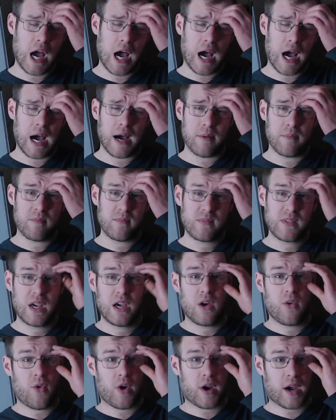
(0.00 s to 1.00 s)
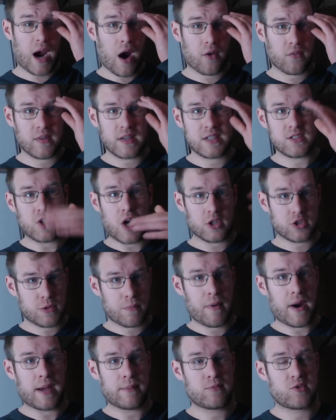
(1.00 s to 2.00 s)
um, regardless,
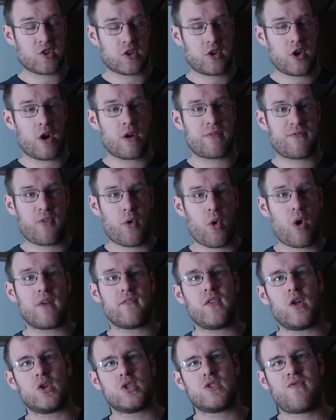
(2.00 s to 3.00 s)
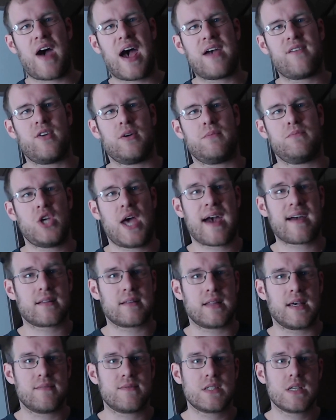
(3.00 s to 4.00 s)
Ultra Prime secured four of those five
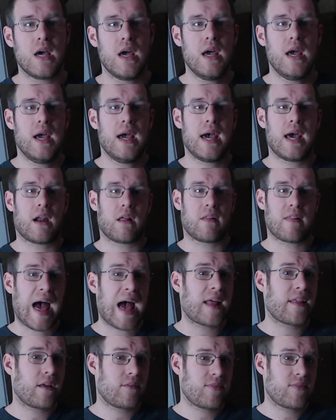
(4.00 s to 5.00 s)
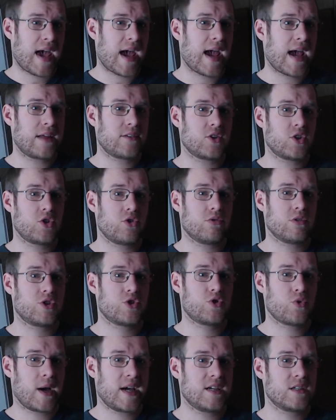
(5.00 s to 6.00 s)
objectives, and a lot of that had to do with
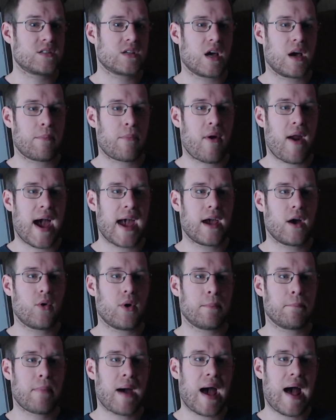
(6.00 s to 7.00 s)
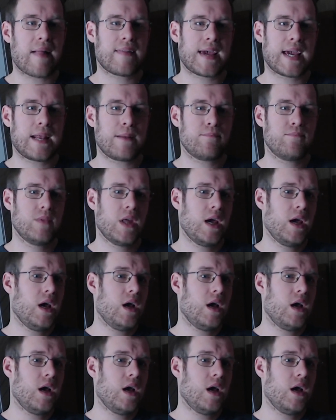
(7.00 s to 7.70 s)
Shui's Prio and bot lane.